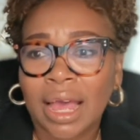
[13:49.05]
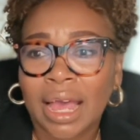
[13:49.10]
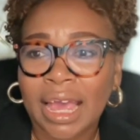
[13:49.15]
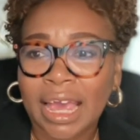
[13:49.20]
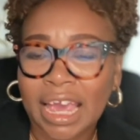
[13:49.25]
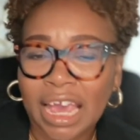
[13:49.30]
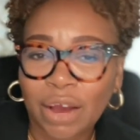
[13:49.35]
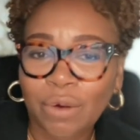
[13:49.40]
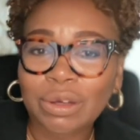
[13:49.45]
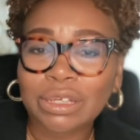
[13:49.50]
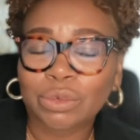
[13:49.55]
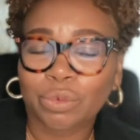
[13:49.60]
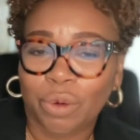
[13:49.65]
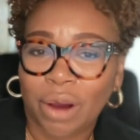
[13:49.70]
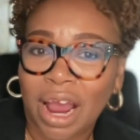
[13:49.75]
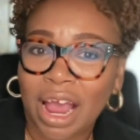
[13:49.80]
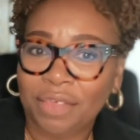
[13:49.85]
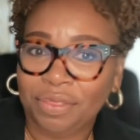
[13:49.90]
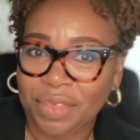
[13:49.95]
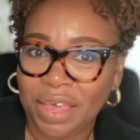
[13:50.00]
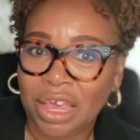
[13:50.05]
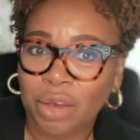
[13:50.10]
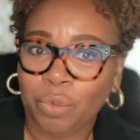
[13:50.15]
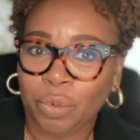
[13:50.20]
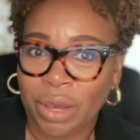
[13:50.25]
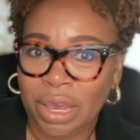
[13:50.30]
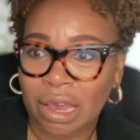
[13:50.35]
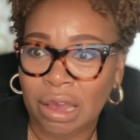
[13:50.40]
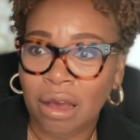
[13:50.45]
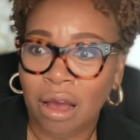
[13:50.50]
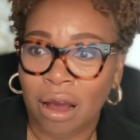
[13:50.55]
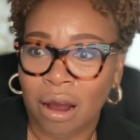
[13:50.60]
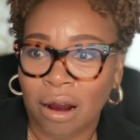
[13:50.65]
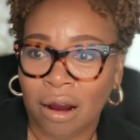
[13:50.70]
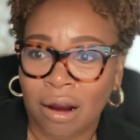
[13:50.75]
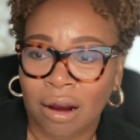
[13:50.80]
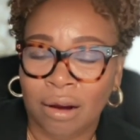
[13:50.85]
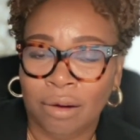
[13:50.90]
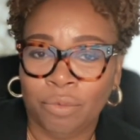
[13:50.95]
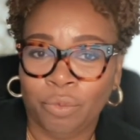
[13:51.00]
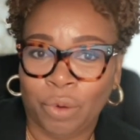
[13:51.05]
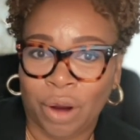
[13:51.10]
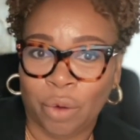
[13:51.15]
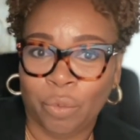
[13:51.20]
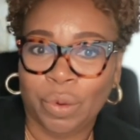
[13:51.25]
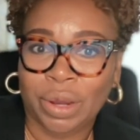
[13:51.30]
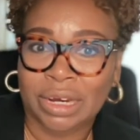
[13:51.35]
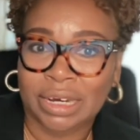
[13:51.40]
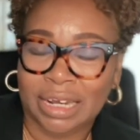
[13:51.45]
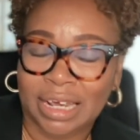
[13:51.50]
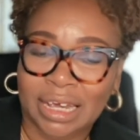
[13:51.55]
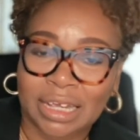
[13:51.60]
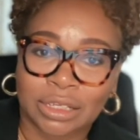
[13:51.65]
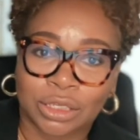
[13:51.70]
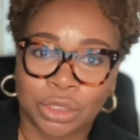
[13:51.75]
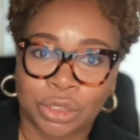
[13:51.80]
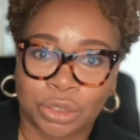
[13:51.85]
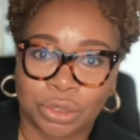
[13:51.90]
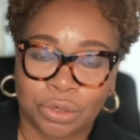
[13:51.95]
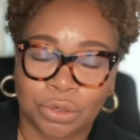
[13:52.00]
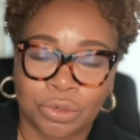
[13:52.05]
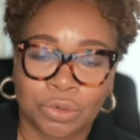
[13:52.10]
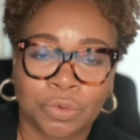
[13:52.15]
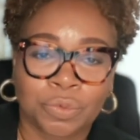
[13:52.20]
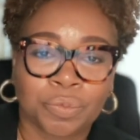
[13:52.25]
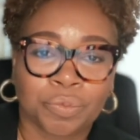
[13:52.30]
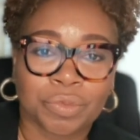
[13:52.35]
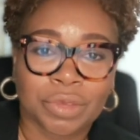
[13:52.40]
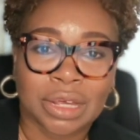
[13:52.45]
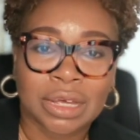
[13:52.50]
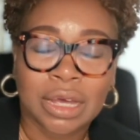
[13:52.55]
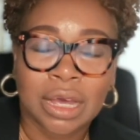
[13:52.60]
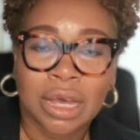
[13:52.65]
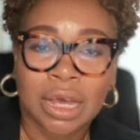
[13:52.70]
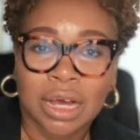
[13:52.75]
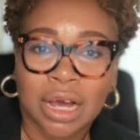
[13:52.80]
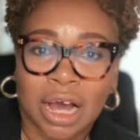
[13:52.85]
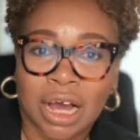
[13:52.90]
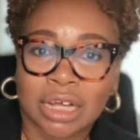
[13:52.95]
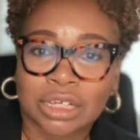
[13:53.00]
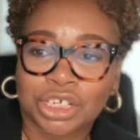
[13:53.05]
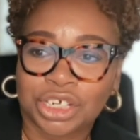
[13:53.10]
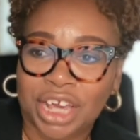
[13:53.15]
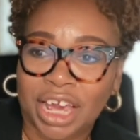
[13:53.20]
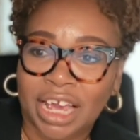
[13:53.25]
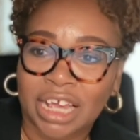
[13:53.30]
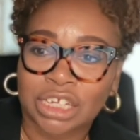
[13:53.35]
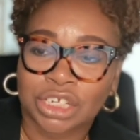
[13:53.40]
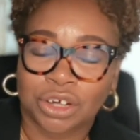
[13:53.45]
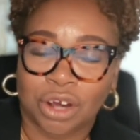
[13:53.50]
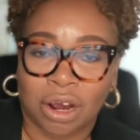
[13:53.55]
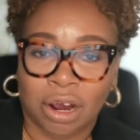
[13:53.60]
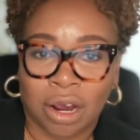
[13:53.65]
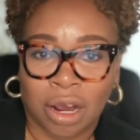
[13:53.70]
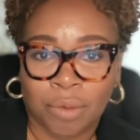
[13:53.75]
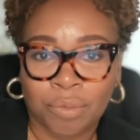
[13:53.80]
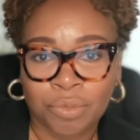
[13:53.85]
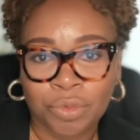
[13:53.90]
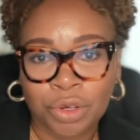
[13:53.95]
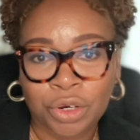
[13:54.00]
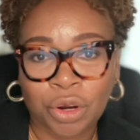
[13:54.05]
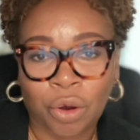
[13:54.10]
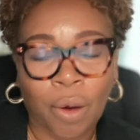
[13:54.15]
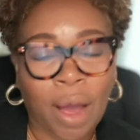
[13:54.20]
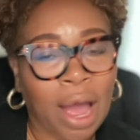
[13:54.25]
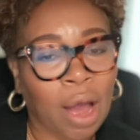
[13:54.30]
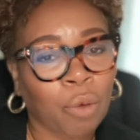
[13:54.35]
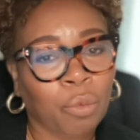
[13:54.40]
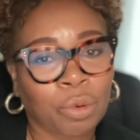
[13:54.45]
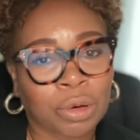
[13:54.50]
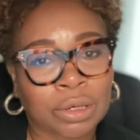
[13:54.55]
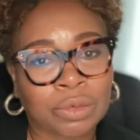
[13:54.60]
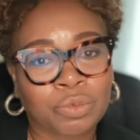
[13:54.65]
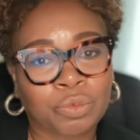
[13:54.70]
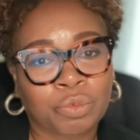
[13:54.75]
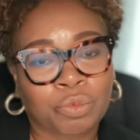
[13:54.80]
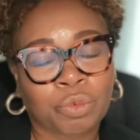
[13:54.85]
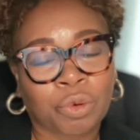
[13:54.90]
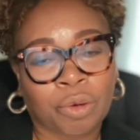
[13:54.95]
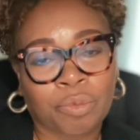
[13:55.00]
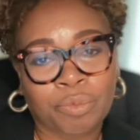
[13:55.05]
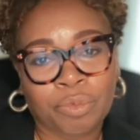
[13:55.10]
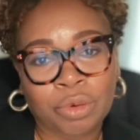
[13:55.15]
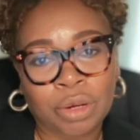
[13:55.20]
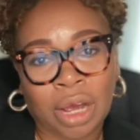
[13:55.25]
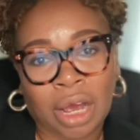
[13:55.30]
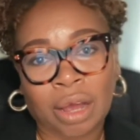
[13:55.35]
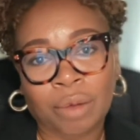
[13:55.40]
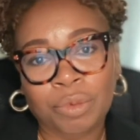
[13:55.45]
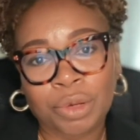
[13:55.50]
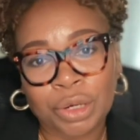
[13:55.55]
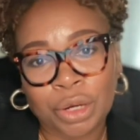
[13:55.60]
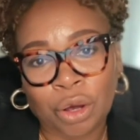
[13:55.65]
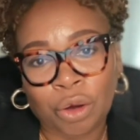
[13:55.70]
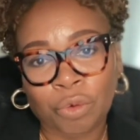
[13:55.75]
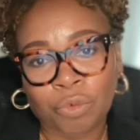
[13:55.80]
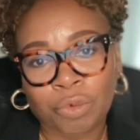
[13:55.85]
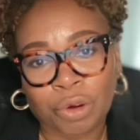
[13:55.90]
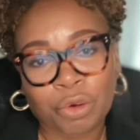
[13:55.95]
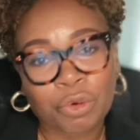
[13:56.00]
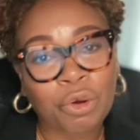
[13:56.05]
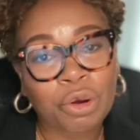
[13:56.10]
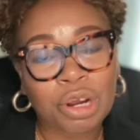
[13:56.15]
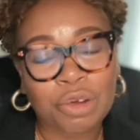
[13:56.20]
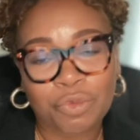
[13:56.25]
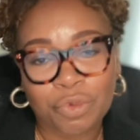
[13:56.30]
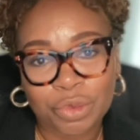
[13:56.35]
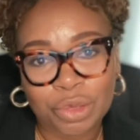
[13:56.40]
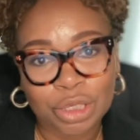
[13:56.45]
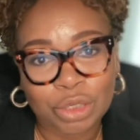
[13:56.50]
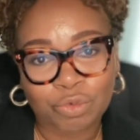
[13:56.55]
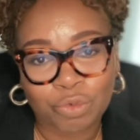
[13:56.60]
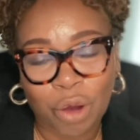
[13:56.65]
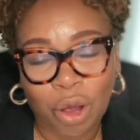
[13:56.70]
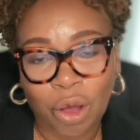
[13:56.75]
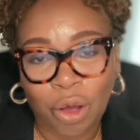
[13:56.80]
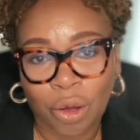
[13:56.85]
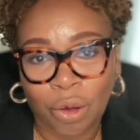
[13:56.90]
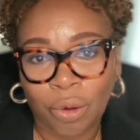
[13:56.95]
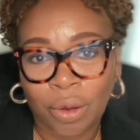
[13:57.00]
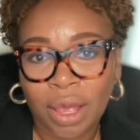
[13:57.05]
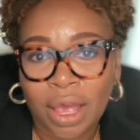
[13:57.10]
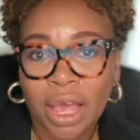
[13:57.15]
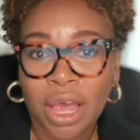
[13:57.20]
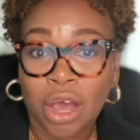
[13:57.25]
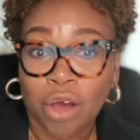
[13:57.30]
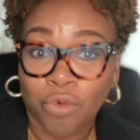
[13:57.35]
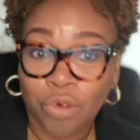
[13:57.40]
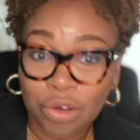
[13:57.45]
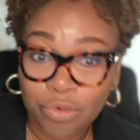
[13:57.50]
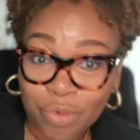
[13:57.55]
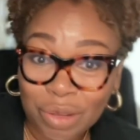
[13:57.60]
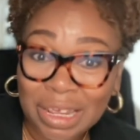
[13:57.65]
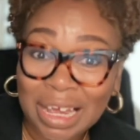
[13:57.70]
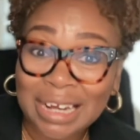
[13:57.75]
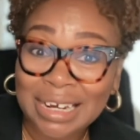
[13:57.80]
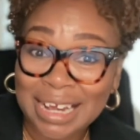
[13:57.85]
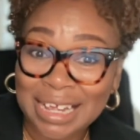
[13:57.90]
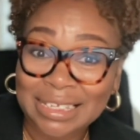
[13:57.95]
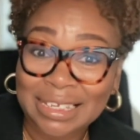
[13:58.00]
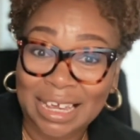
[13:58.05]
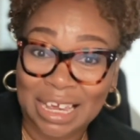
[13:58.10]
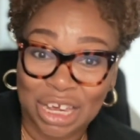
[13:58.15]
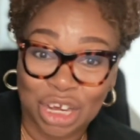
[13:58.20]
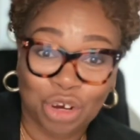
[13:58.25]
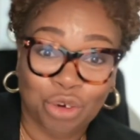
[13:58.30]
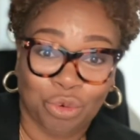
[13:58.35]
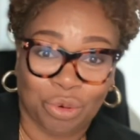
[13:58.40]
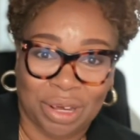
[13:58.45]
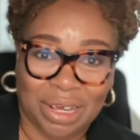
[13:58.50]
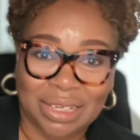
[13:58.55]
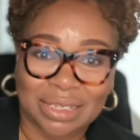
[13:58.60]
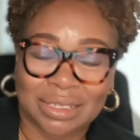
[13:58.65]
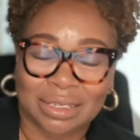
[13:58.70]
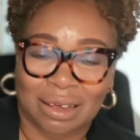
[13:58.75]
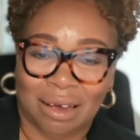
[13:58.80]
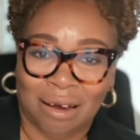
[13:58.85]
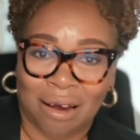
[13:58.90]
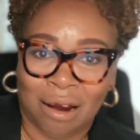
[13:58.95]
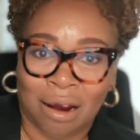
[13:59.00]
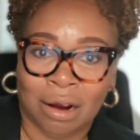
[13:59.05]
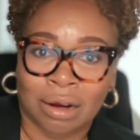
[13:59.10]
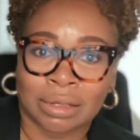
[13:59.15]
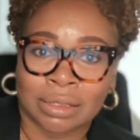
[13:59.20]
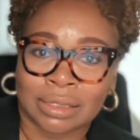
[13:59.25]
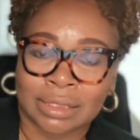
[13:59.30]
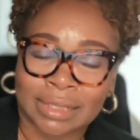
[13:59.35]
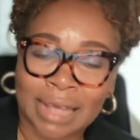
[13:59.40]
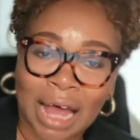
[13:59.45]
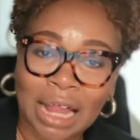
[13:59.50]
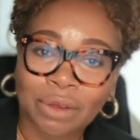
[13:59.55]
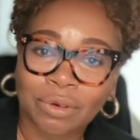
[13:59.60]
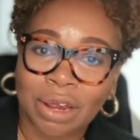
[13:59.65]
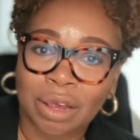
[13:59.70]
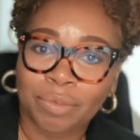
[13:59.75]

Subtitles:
Here is where I think where we need to change, how we're recruiting for this role. We really need to increase our salary,